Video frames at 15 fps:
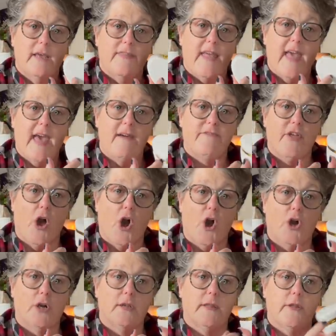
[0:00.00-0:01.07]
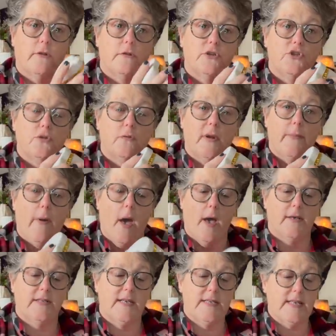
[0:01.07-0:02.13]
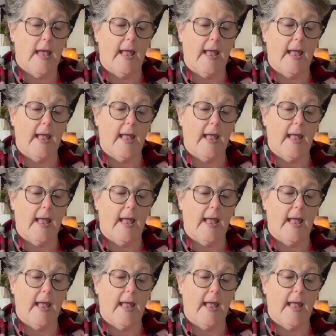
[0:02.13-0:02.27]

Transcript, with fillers: they have the heart little jewelry boxes.